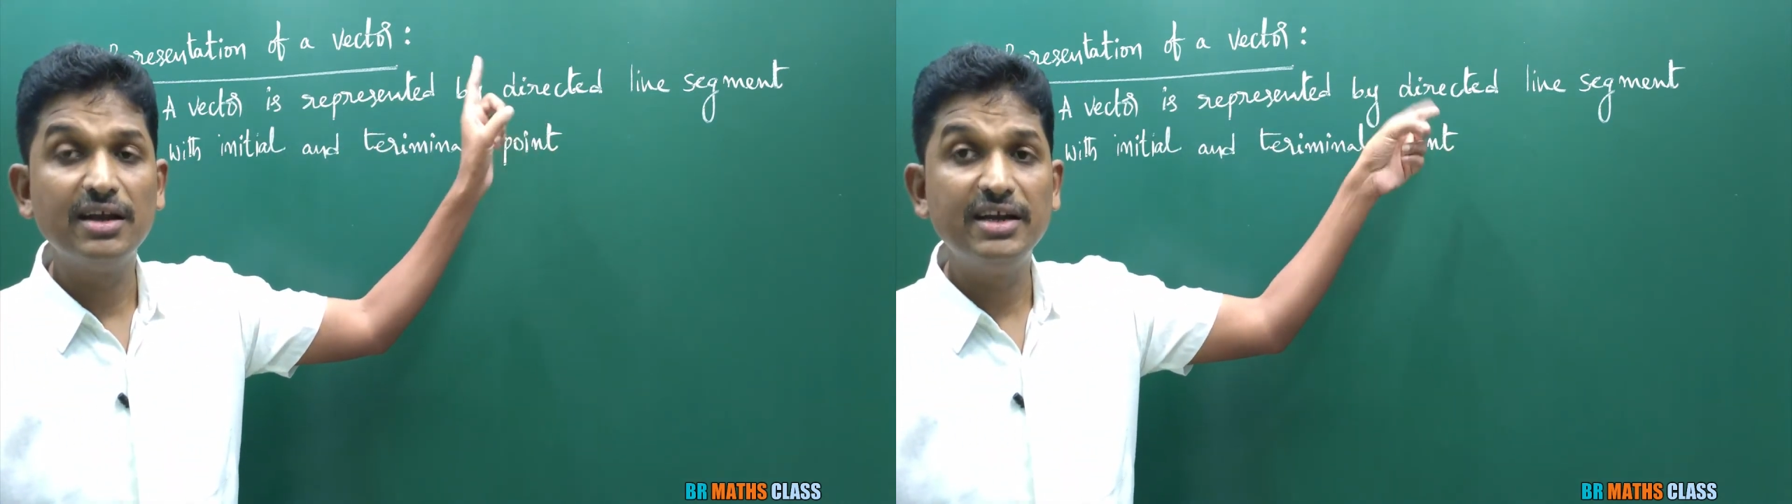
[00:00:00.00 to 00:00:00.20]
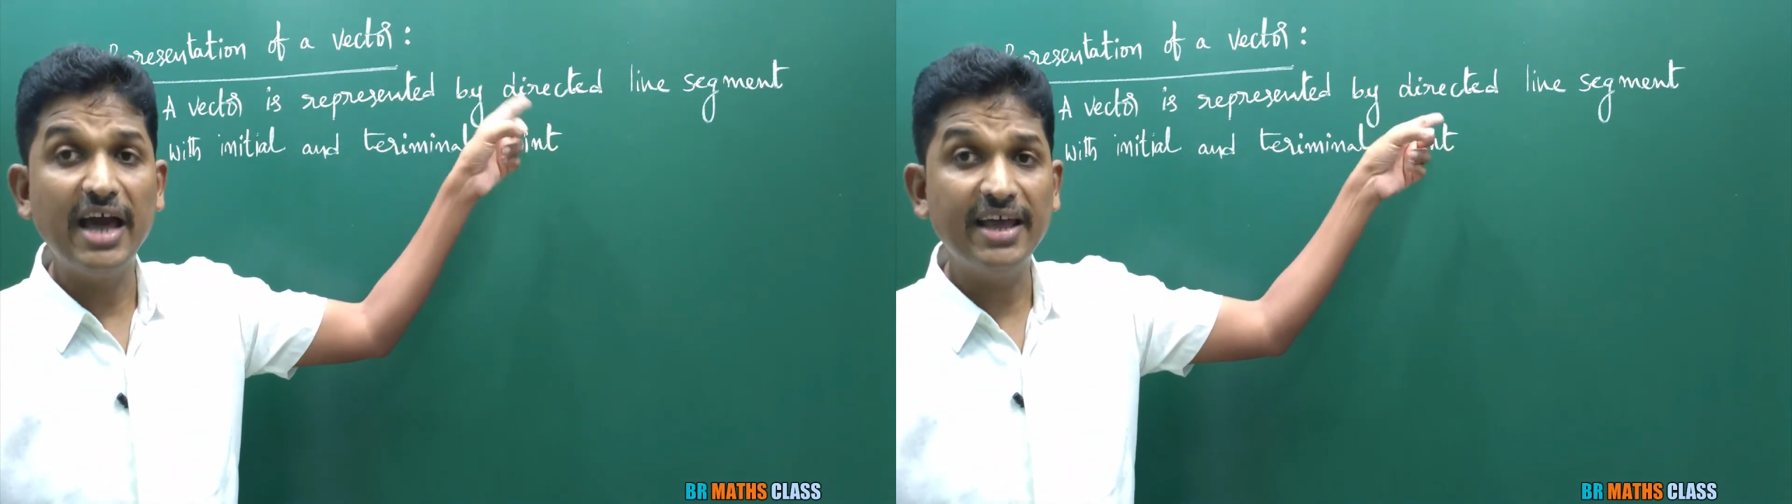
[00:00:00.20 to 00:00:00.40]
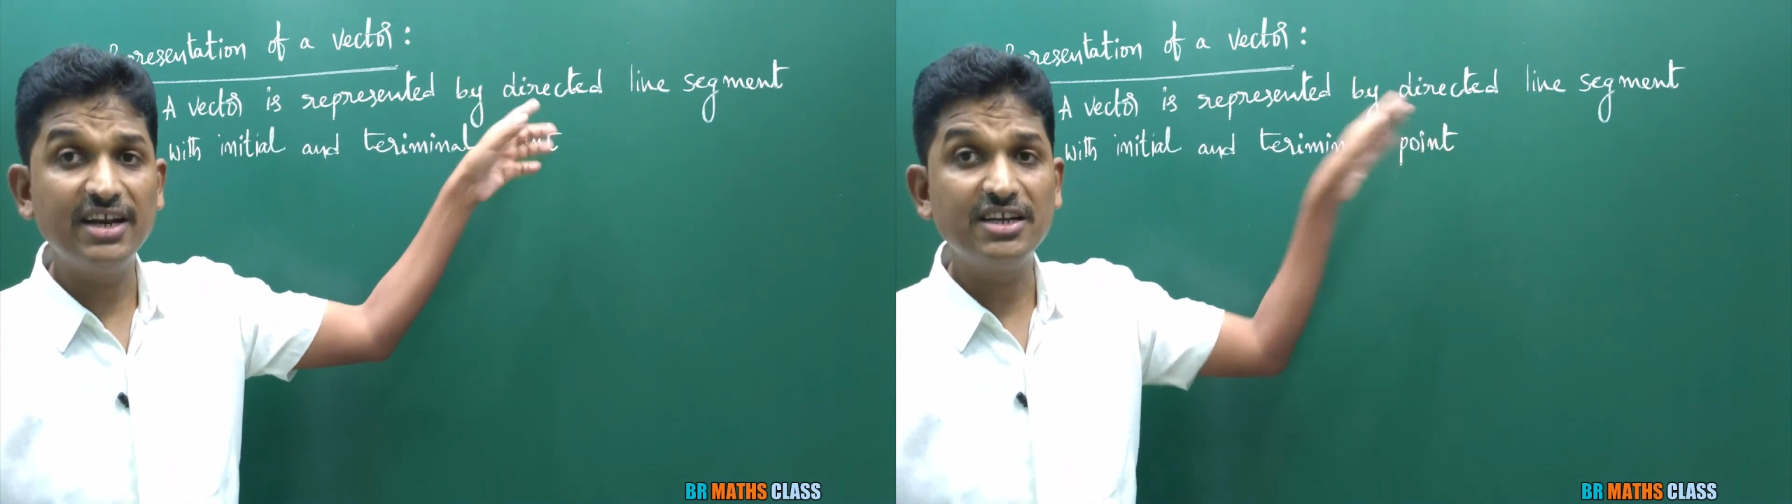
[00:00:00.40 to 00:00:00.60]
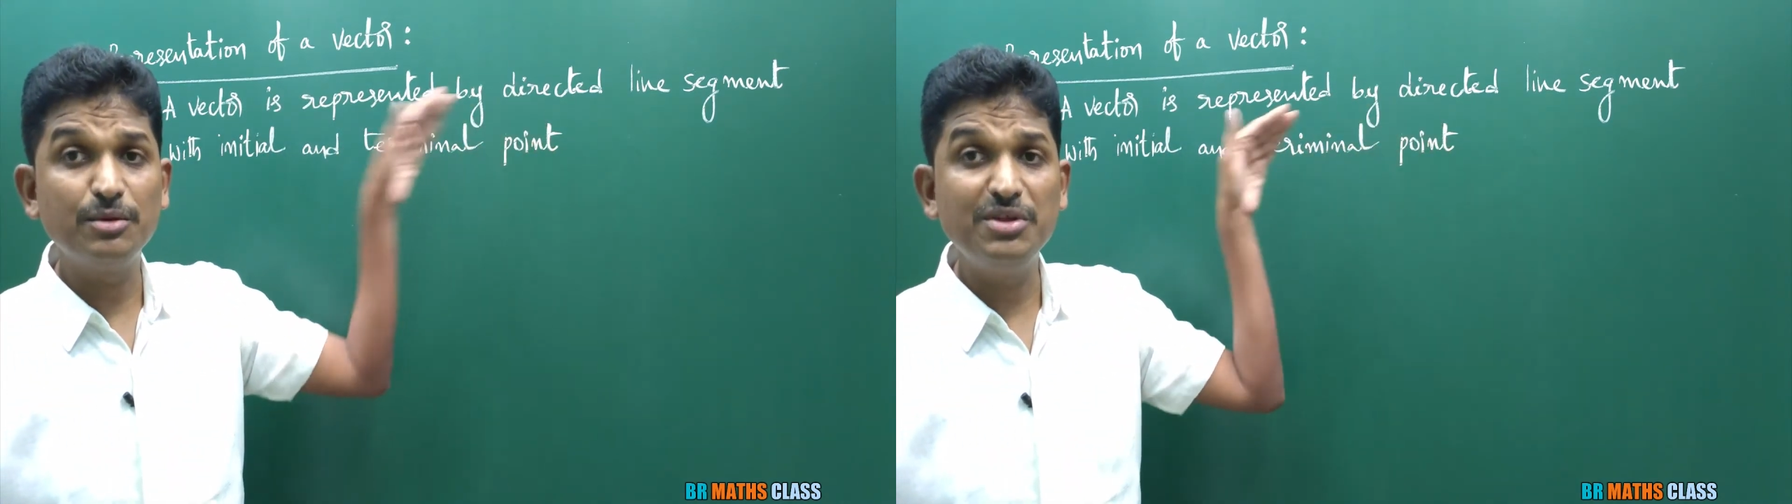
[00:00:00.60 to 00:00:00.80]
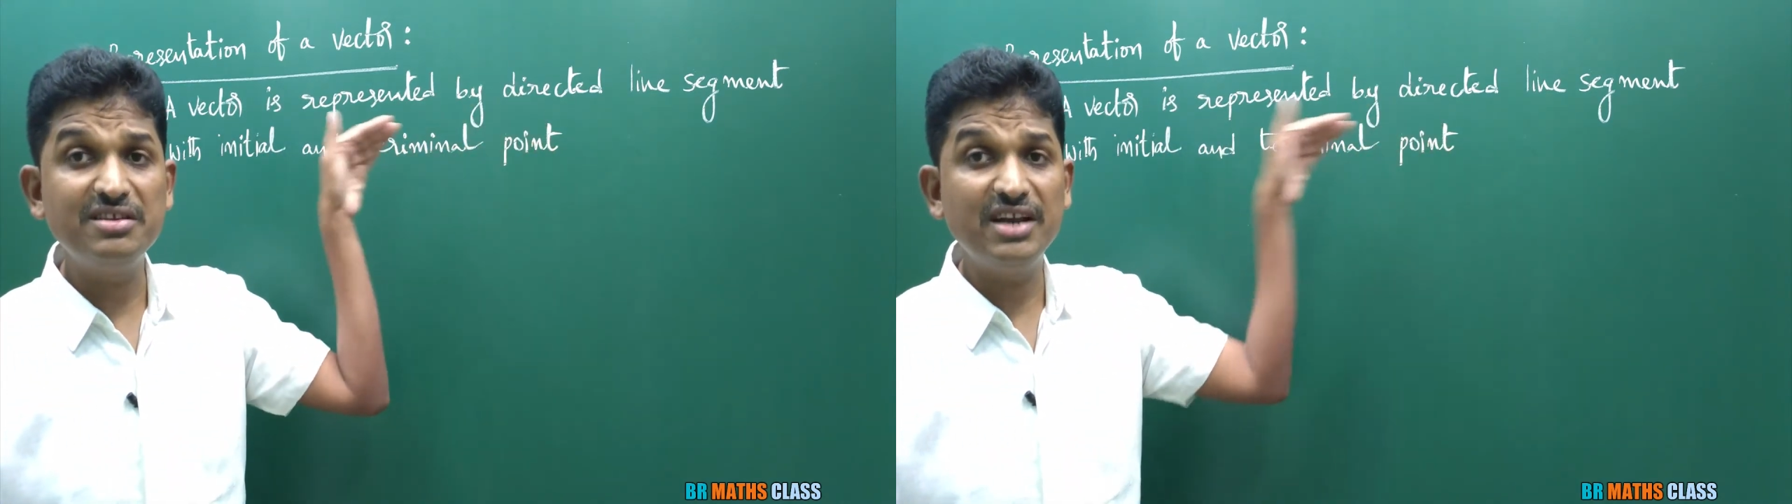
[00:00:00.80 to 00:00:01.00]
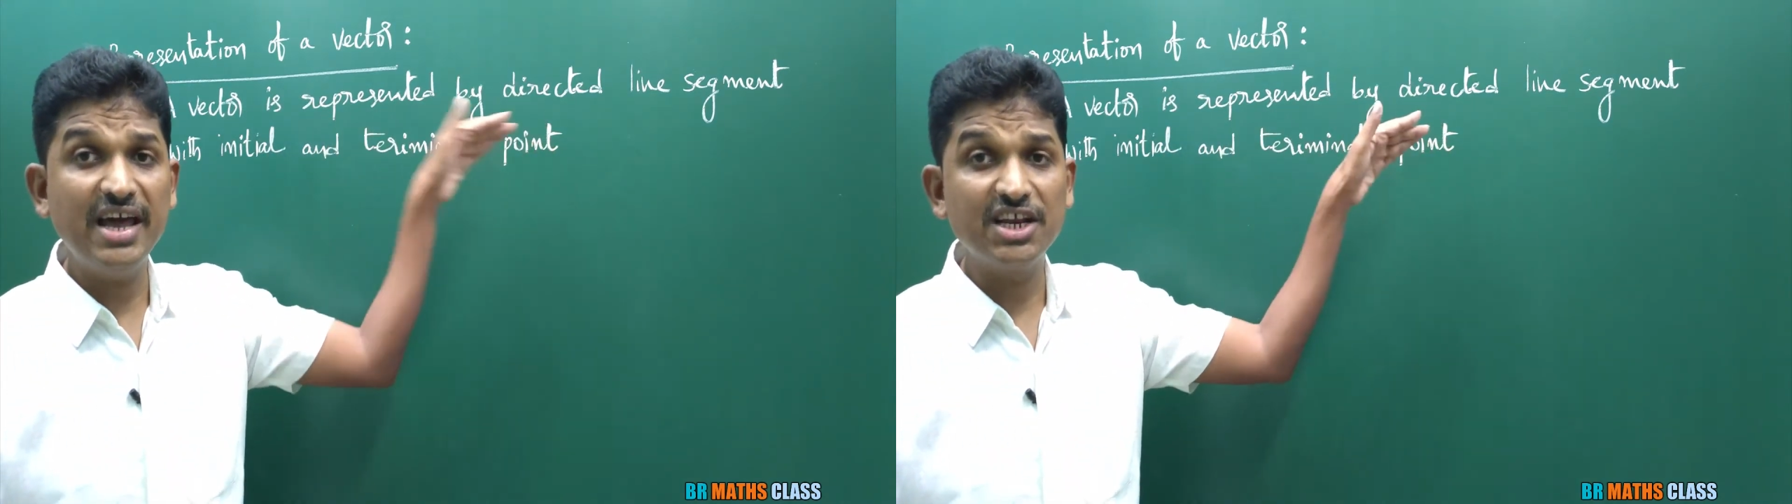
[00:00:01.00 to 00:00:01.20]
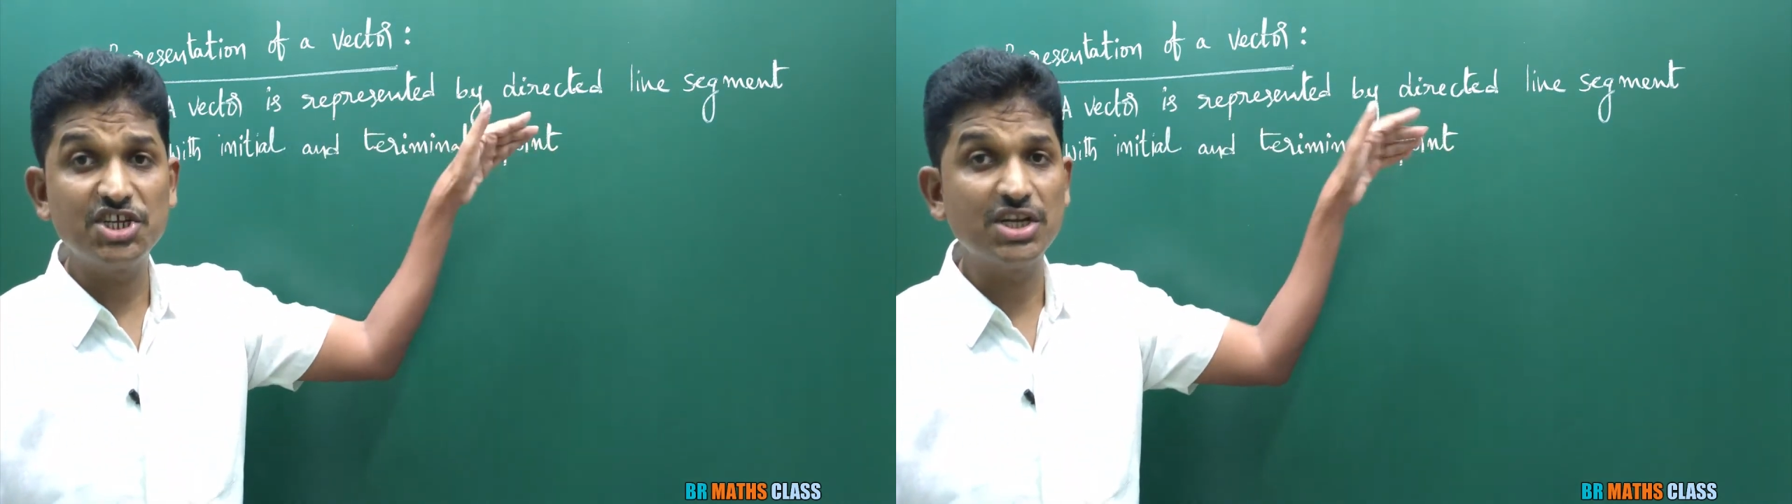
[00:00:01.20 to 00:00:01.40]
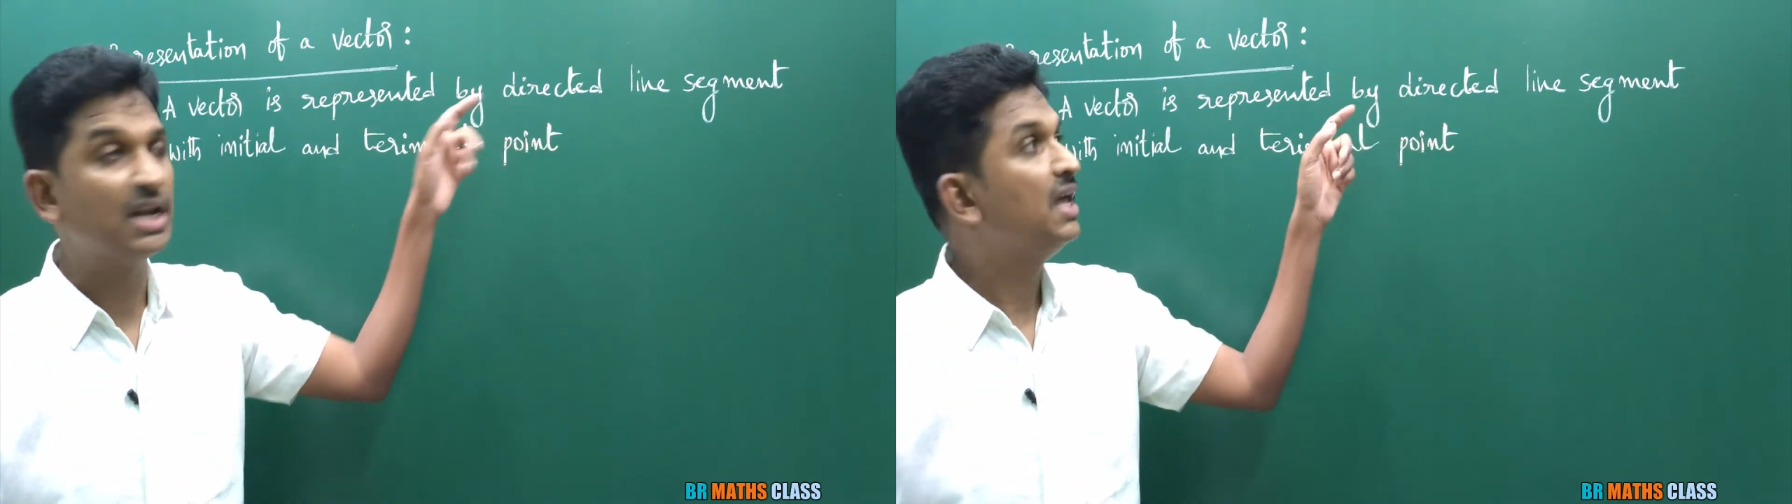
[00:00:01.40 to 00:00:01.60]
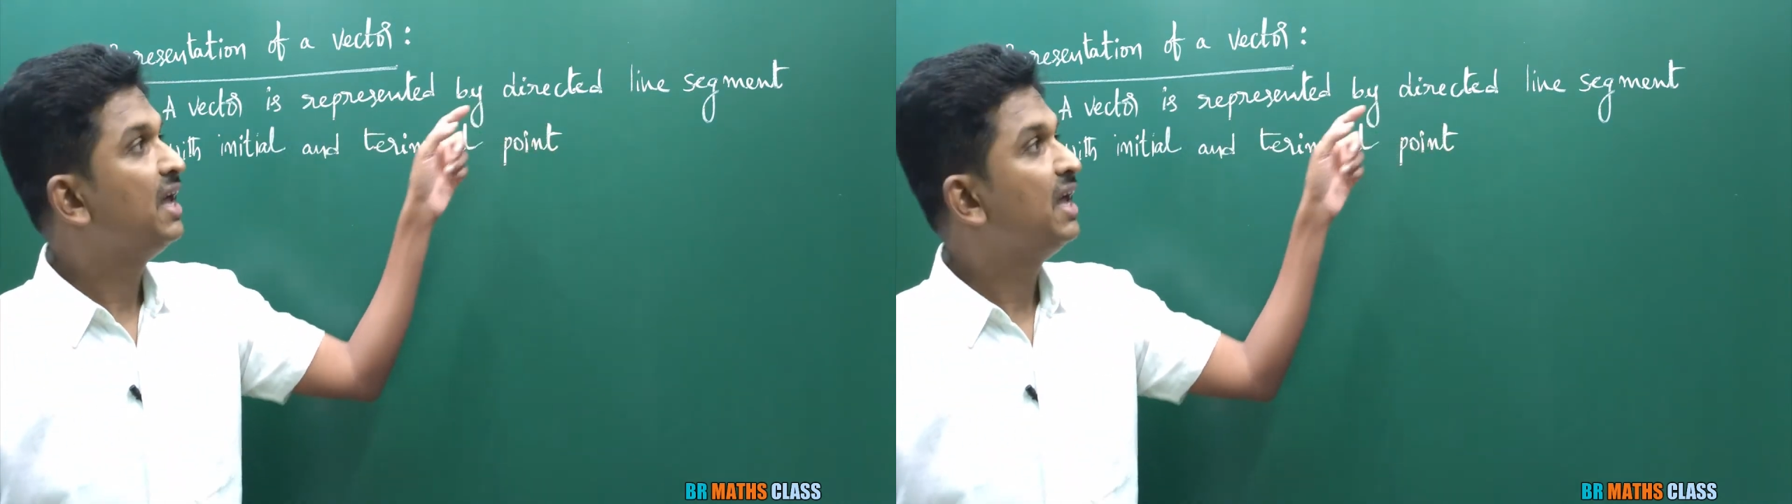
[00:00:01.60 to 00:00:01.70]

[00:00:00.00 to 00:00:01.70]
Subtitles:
Directed means direction.